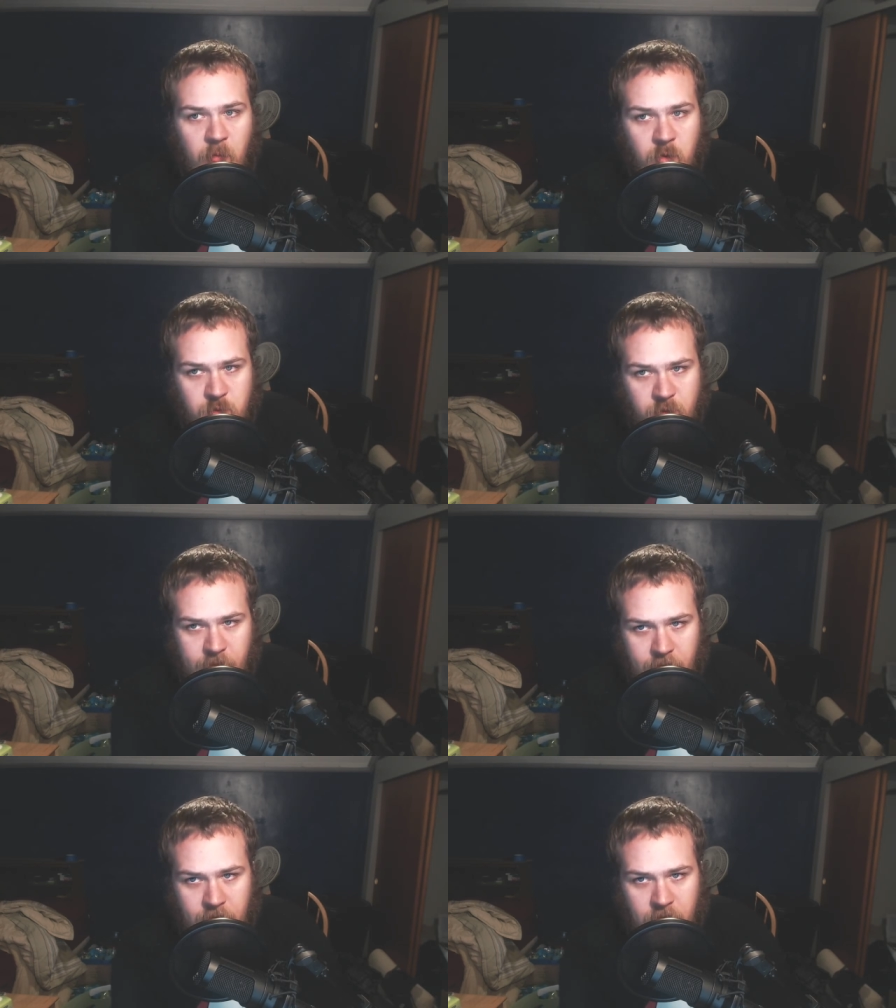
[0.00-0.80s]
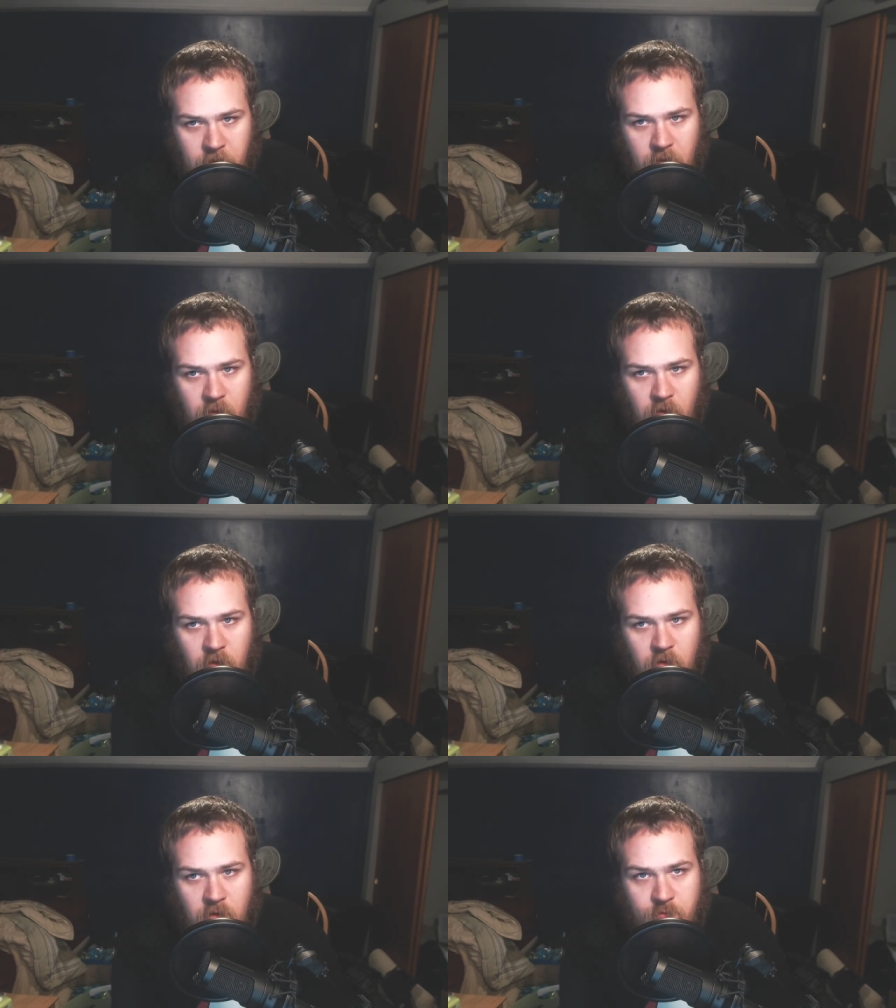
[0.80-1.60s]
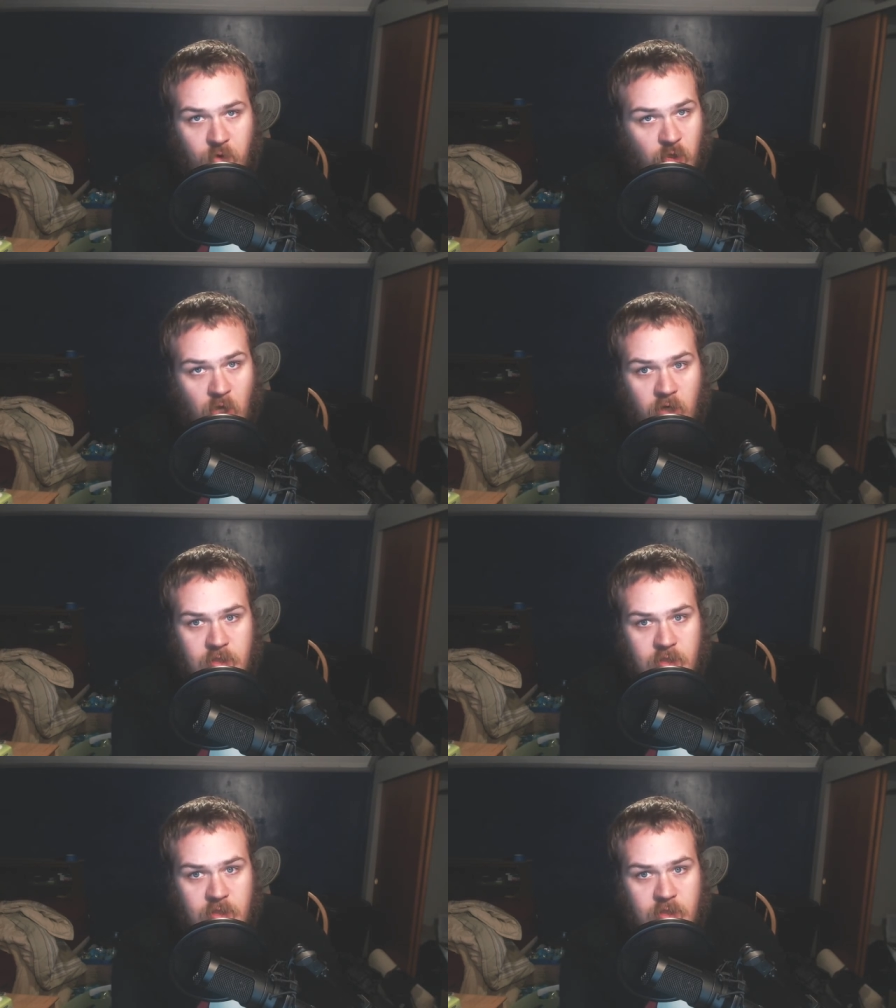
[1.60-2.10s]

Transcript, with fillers: mostly for a long